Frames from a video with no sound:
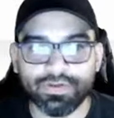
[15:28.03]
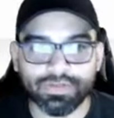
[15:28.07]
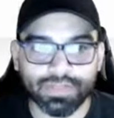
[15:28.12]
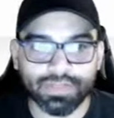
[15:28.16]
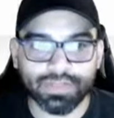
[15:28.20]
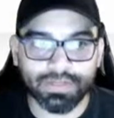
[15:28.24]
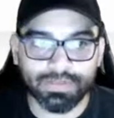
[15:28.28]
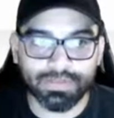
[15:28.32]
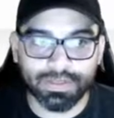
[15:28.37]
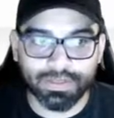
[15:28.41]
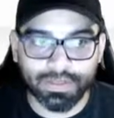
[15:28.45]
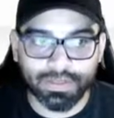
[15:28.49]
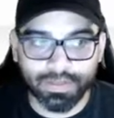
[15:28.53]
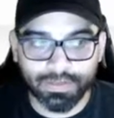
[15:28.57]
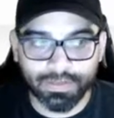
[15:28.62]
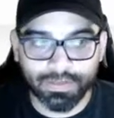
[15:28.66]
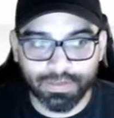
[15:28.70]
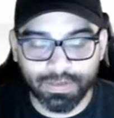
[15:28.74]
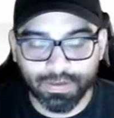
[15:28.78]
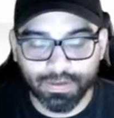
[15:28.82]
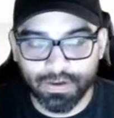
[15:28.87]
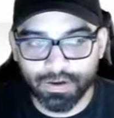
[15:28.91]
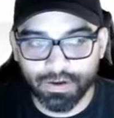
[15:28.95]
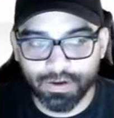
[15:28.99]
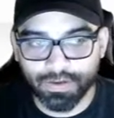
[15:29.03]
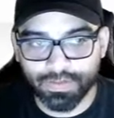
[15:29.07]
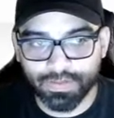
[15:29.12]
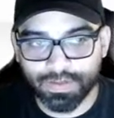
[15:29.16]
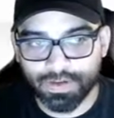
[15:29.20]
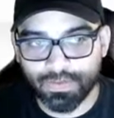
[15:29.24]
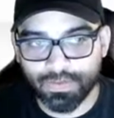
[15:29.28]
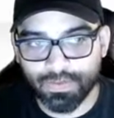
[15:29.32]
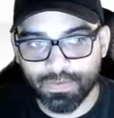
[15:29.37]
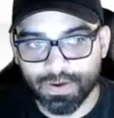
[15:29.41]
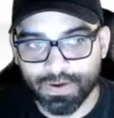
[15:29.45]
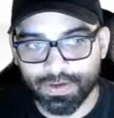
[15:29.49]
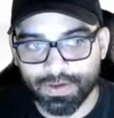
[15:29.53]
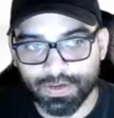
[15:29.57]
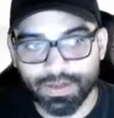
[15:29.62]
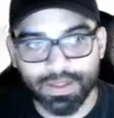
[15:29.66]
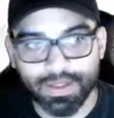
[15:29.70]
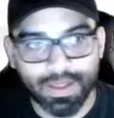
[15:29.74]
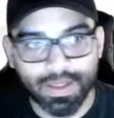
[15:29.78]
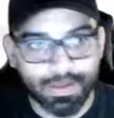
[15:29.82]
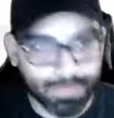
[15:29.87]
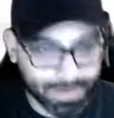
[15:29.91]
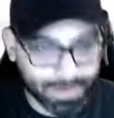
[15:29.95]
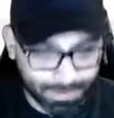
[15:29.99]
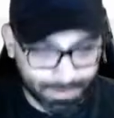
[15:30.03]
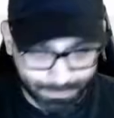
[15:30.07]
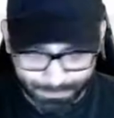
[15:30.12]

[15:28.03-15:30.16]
to be a little bit longer than I wanted, but